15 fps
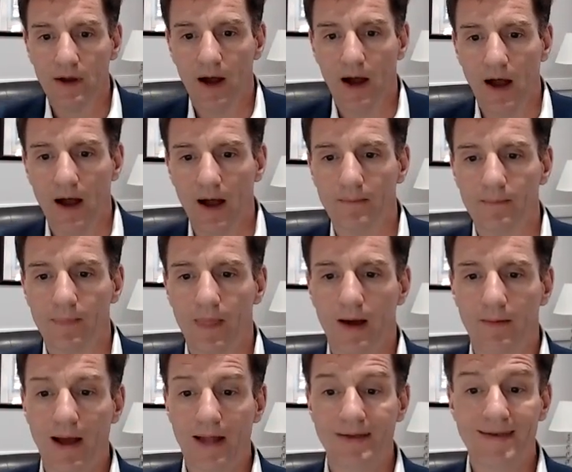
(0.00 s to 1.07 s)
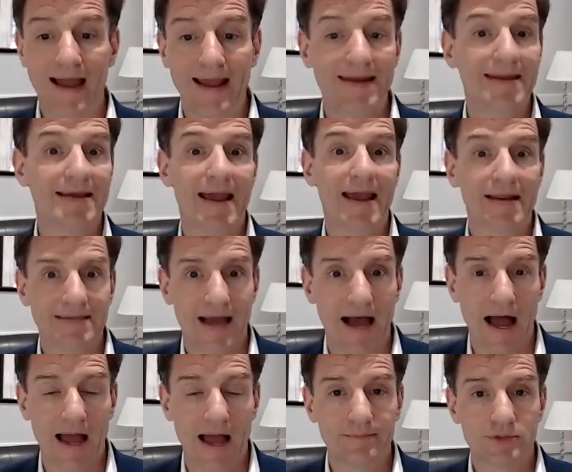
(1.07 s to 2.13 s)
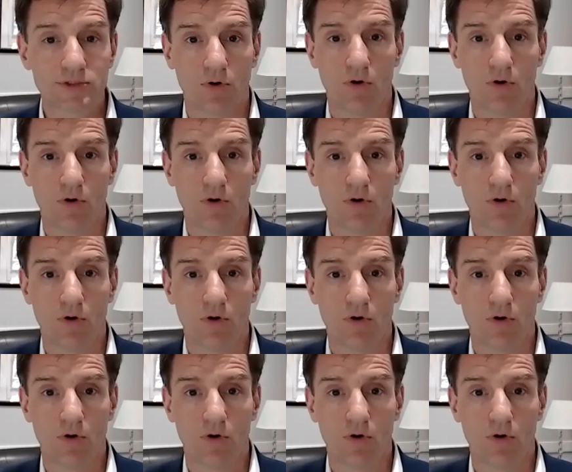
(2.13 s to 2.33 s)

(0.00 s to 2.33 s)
about 98 times,